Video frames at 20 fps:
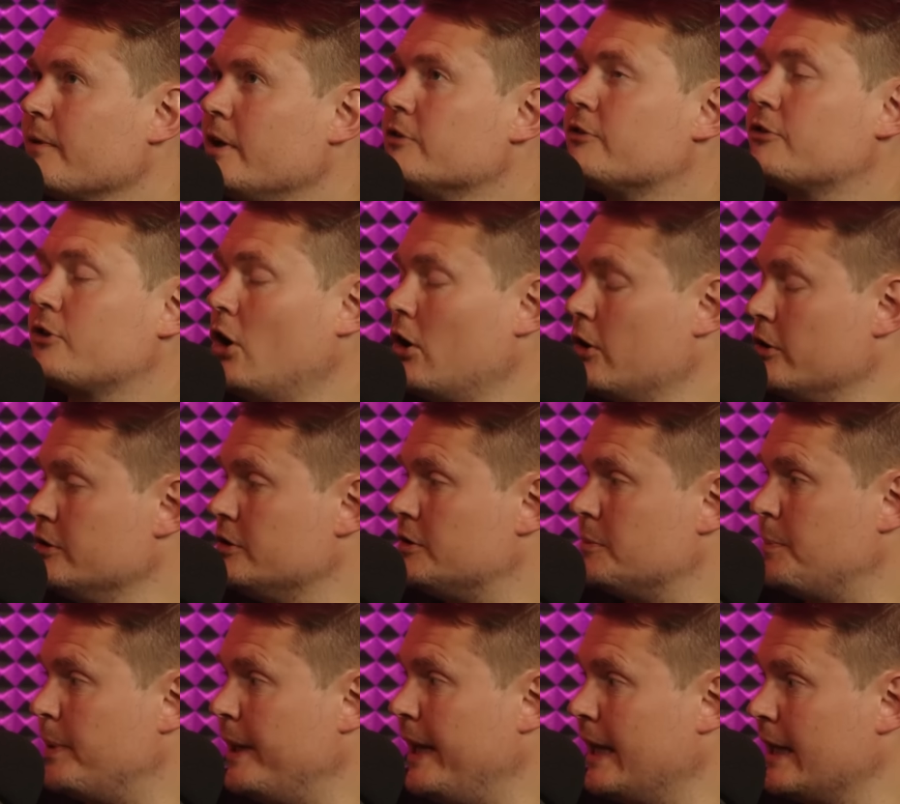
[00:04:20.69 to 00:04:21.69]
Scotland
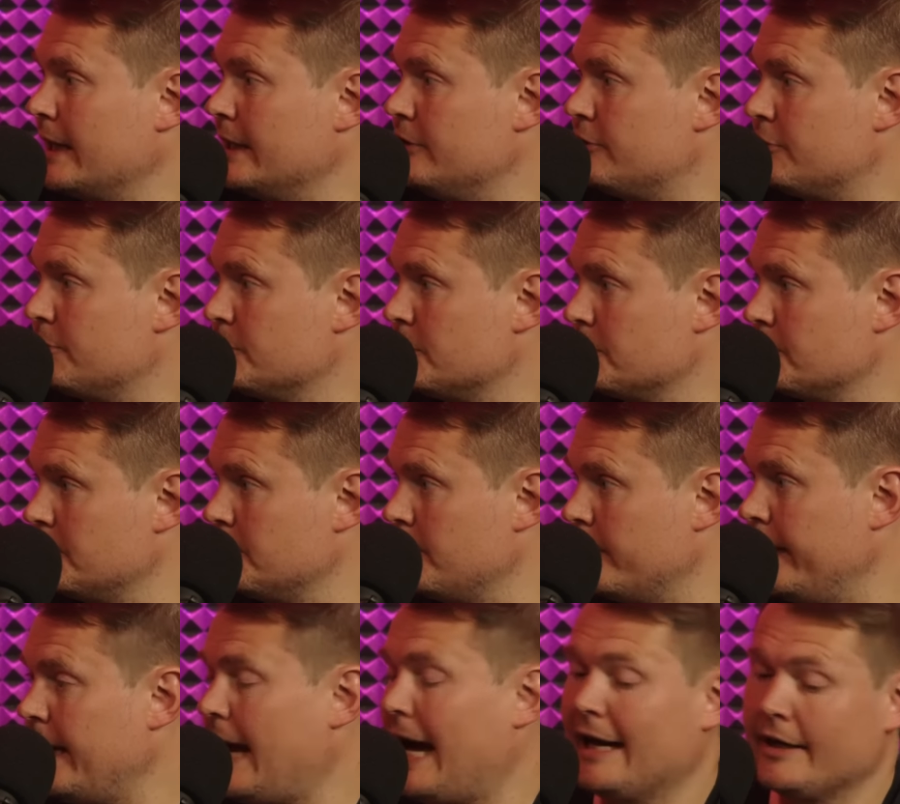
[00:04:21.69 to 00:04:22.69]
PLEs from
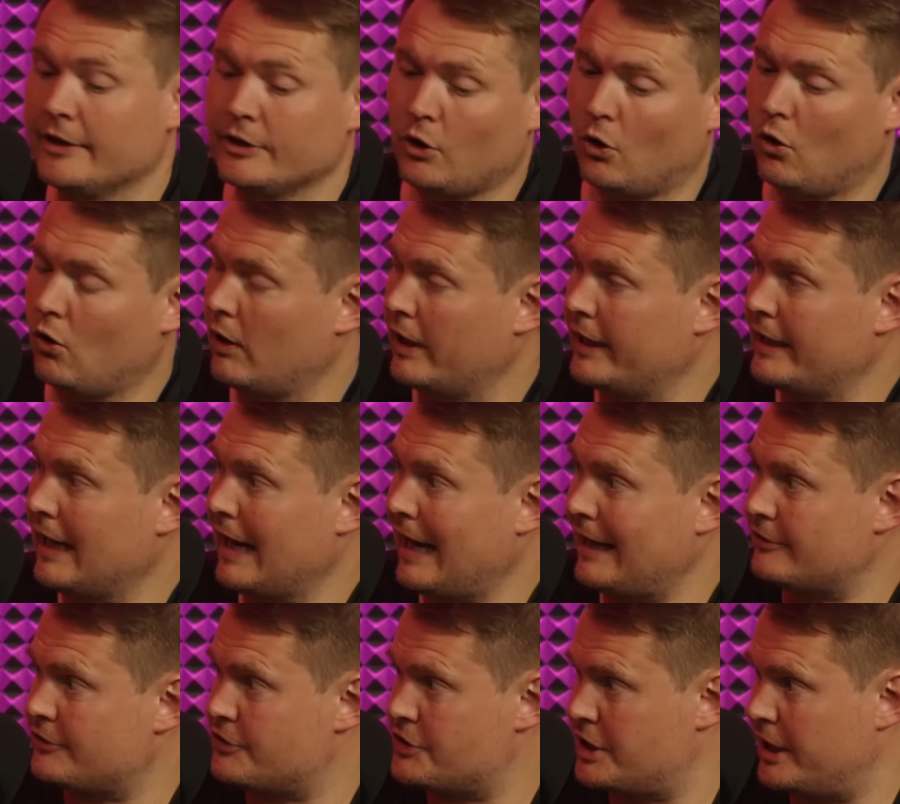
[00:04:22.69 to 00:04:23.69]
WWE and All In
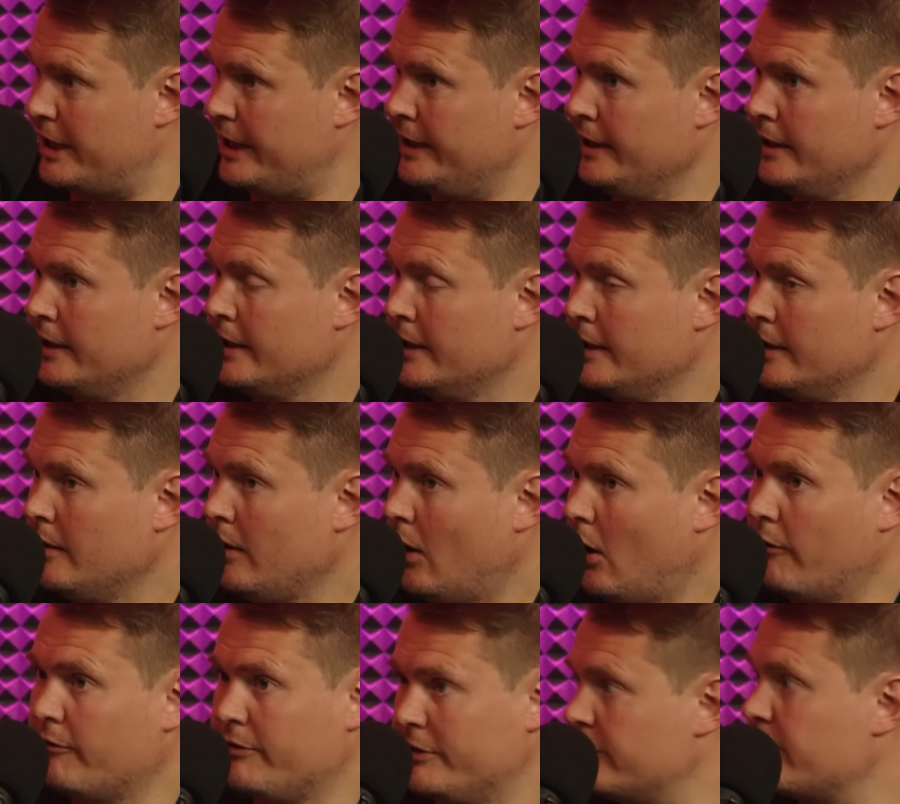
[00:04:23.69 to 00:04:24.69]
last year,
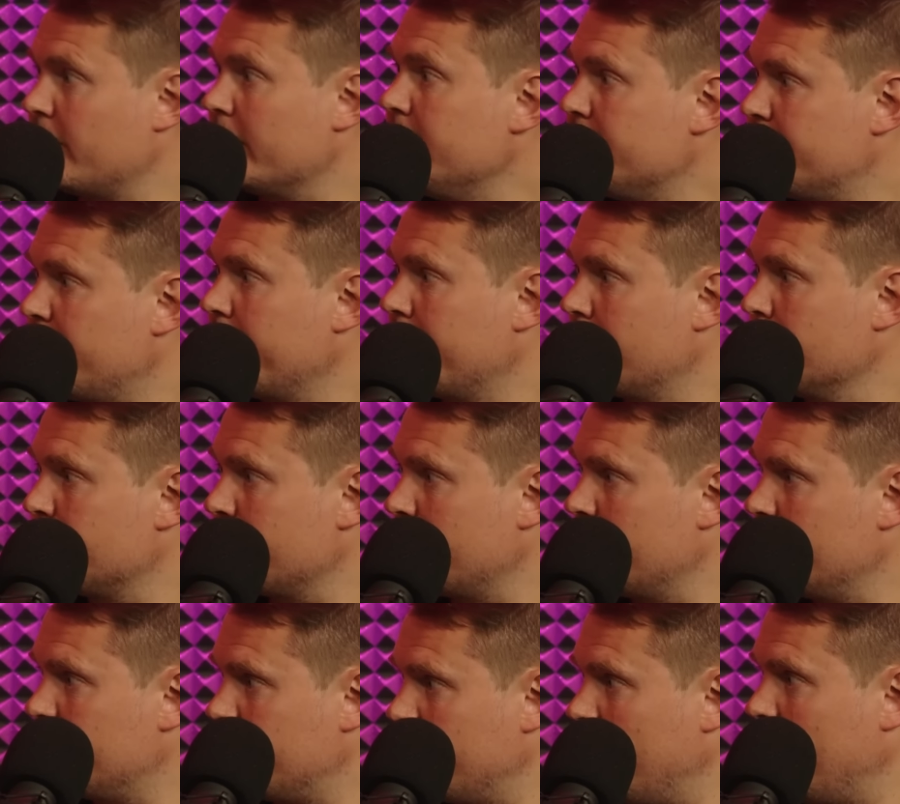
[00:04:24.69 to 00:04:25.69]
obviously taking
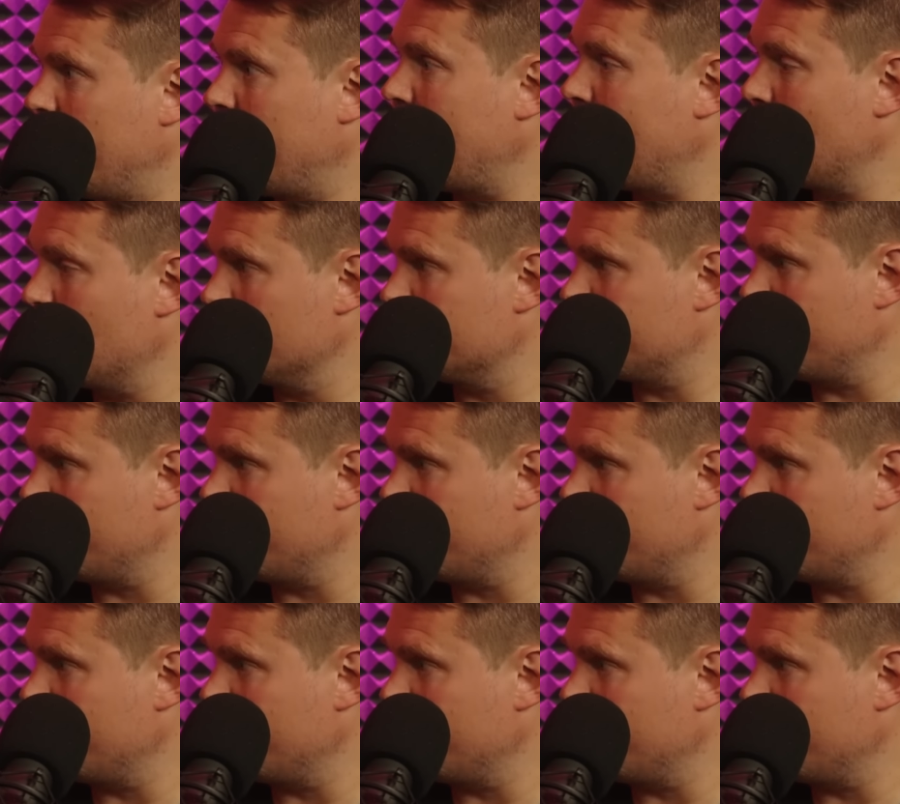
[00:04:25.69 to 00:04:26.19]
place at our